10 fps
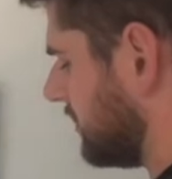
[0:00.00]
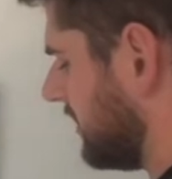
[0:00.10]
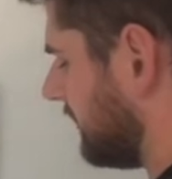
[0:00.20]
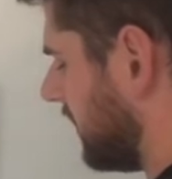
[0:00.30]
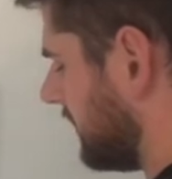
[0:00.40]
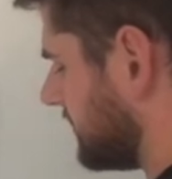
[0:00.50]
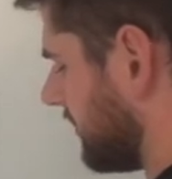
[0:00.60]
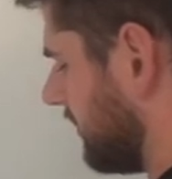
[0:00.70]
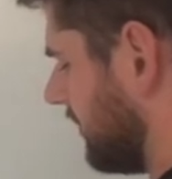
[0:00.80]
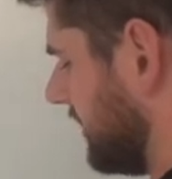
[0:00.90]
25 to
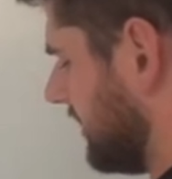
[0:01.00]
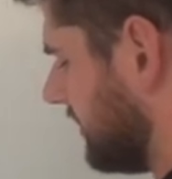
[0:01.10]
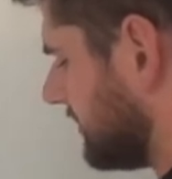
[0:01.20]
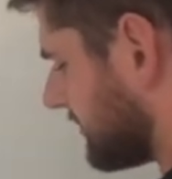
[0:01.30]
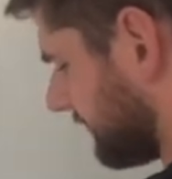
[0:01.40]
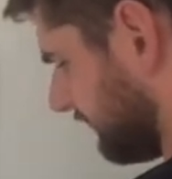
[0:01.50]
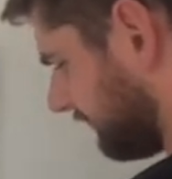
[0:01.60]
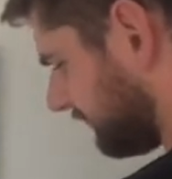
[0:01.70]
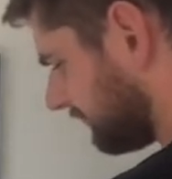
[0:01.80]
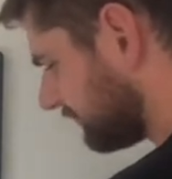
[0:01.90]
30 years,
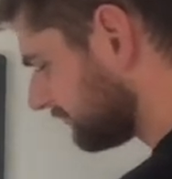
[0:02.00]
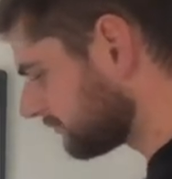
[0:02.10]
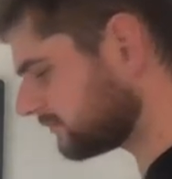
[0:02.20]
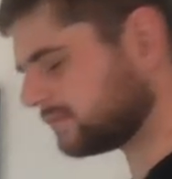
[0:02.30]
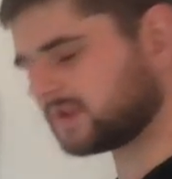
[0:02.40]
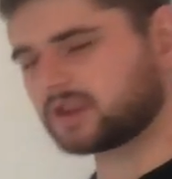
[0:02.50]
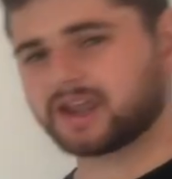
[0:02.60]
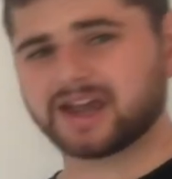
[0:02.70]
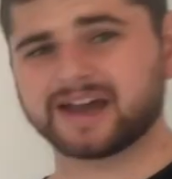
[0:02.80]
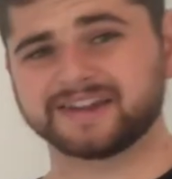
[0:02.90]

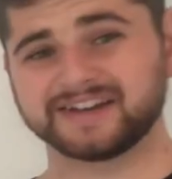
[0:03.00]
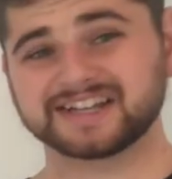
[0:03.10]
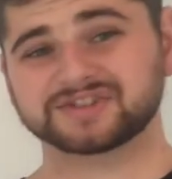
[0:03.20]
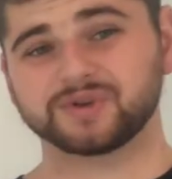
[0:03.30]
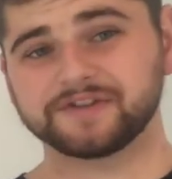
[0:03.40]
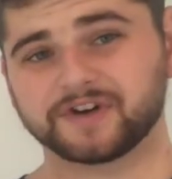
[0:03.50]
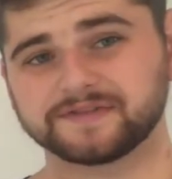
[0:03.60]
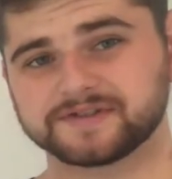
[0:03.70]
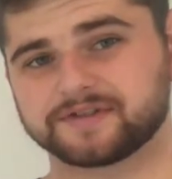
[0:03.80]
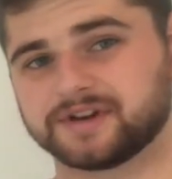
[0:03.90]

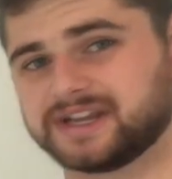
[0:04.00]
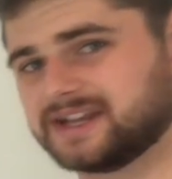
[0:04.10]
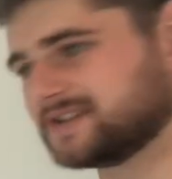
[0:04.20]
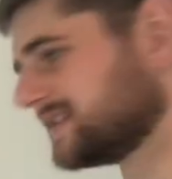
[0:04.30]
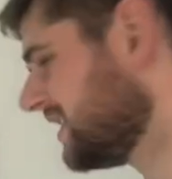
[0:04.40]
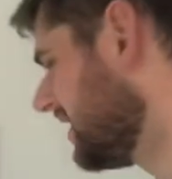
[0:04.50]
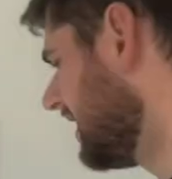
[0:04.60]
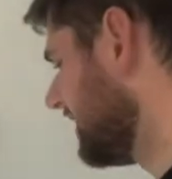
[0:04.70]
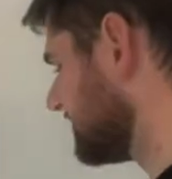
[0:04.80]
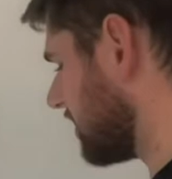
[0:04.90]
it's
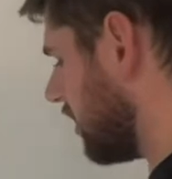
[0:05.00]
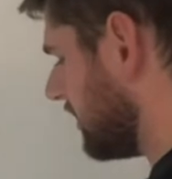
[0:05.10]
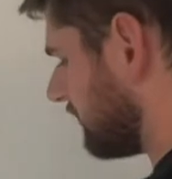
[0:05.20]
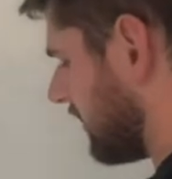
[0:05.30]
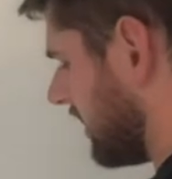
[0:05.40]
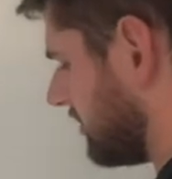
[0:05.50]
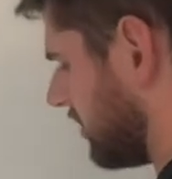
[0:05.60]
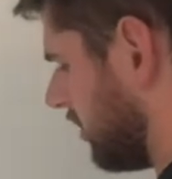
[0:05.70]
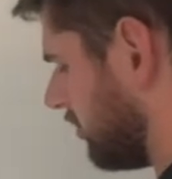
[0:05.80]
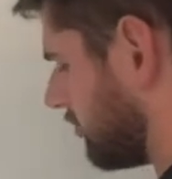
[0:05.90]
going to rain
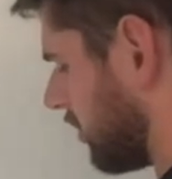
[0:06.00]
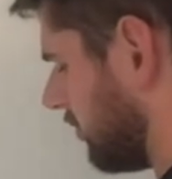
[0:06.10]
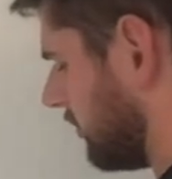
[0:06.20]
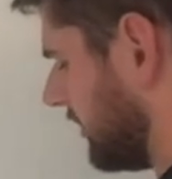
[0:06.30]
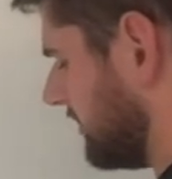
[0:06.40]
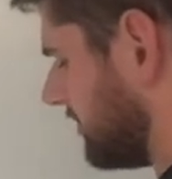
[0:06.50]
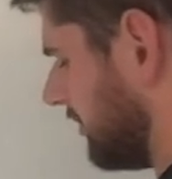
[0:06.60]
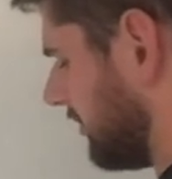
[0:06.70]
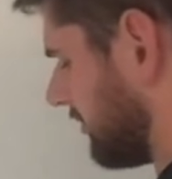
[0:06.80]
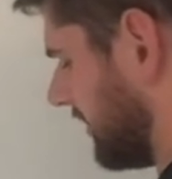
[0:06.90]
gold probably
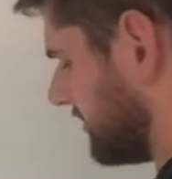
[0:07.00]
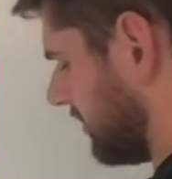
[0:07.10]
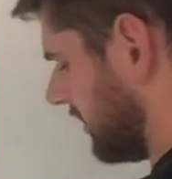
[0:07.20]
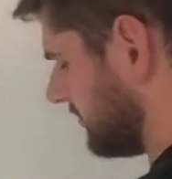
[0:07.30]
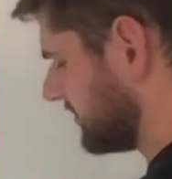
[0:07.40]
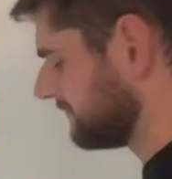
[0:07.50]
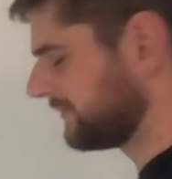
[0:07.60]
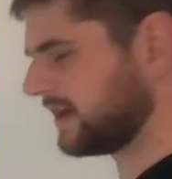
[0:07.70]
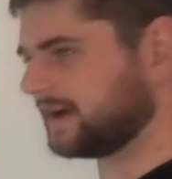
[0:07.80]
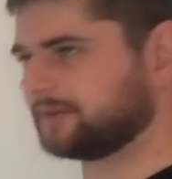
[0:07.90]
2 to 3 times.
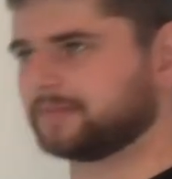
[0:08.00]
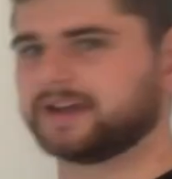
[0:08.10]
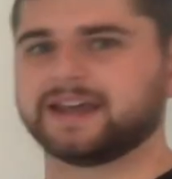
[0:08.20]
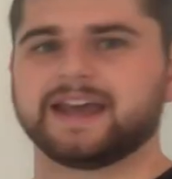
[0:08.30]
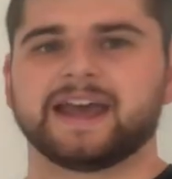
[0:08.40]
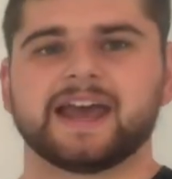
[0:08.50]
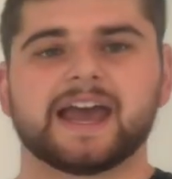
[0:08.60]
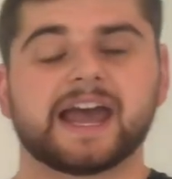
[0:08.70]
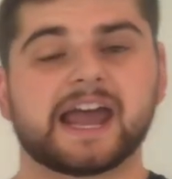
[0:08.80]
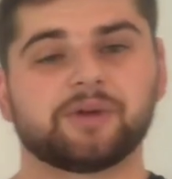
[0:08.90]

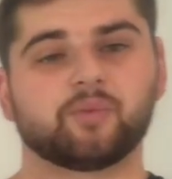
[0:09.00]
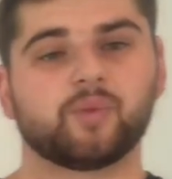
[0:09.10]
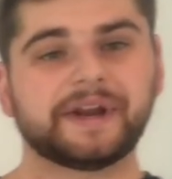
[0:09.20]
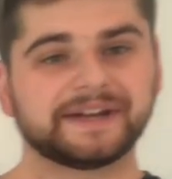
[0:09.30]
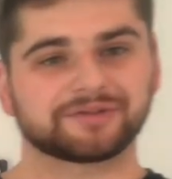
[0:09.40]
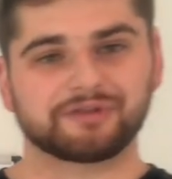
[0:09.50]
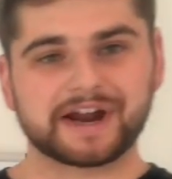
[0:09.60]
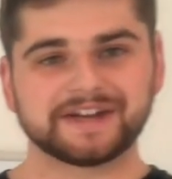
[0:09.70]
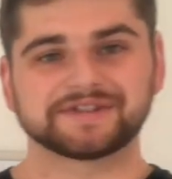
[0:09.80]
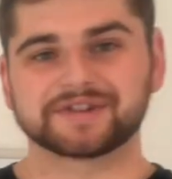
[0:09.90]
And when it
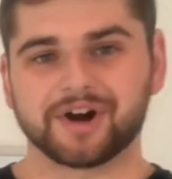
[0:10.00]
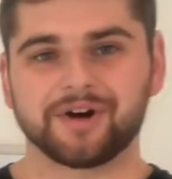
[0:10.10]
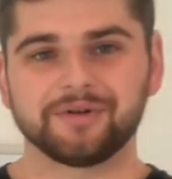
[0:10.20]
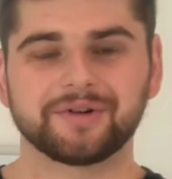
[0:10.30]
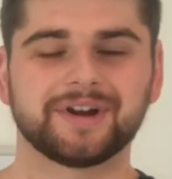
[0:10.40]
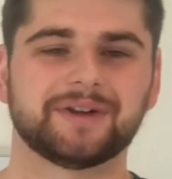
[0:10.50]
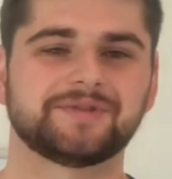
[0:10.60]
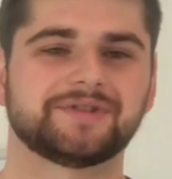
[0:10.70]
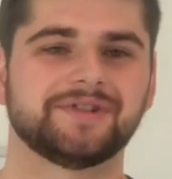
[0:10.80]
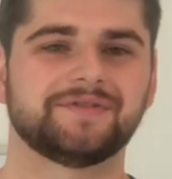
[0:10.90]
rains gold, I'm
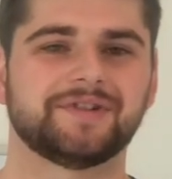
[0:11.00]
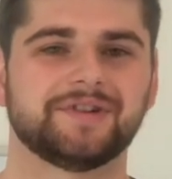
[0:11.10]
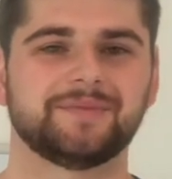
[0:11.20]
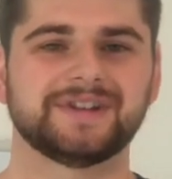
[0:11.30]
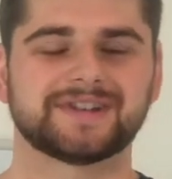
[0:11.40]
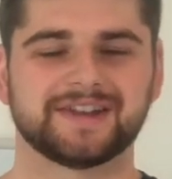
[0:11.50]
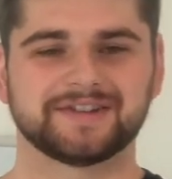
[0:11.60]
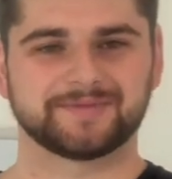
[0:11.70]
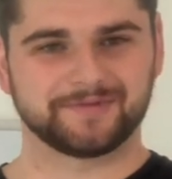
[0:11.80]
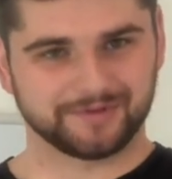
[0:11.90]
sure you've heard me say
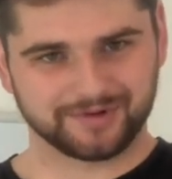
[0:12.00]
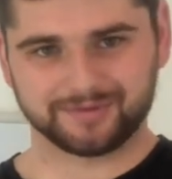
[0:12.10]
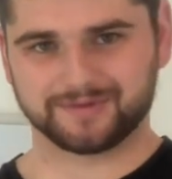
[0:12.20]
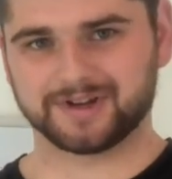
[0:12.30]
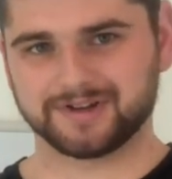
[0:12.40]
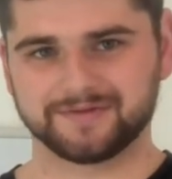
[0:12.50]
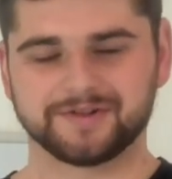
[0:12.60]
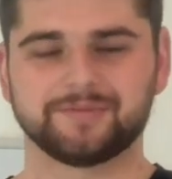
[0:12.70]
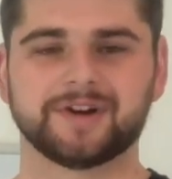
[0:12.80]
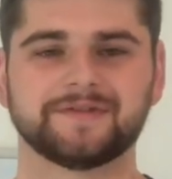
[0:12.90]
this before and you've
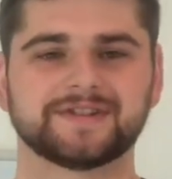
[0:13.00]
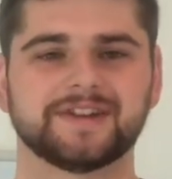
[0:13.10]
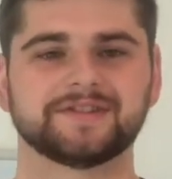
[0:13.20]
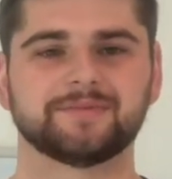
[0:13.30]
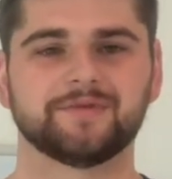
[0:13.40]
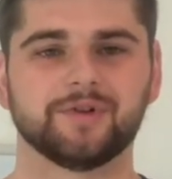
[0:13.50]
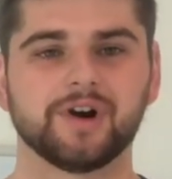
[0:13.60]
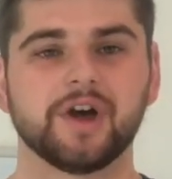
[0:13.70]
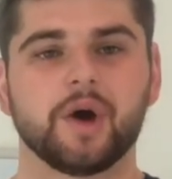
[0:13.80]
heard Buffett say this before,